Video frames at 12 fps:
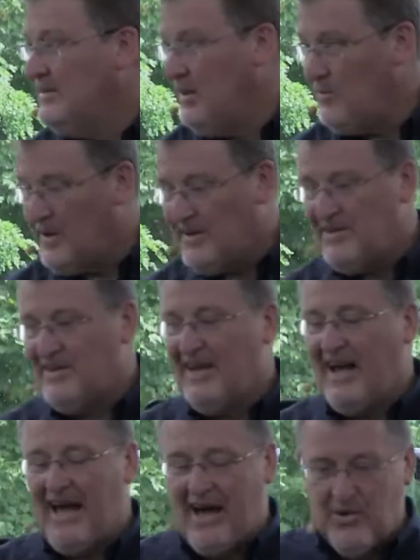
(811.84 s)
They went to
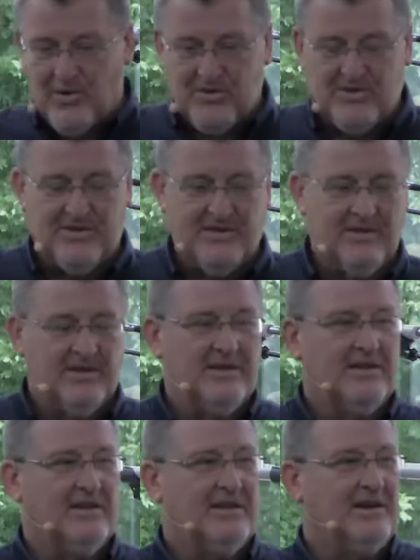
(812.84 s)
the house
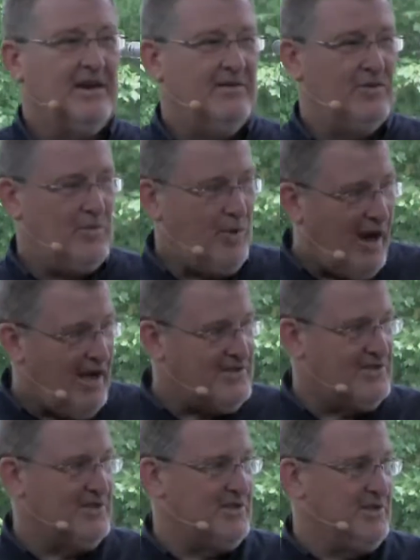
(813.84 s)
of a
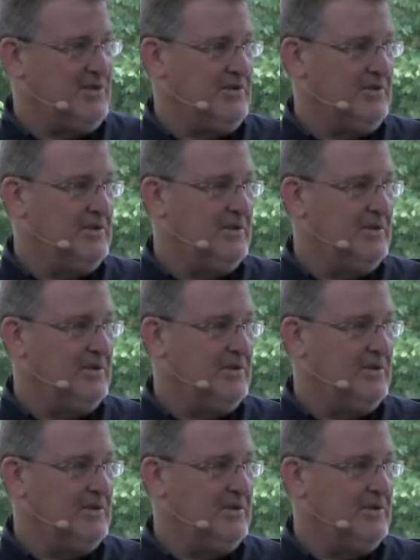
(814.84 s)
prostitute.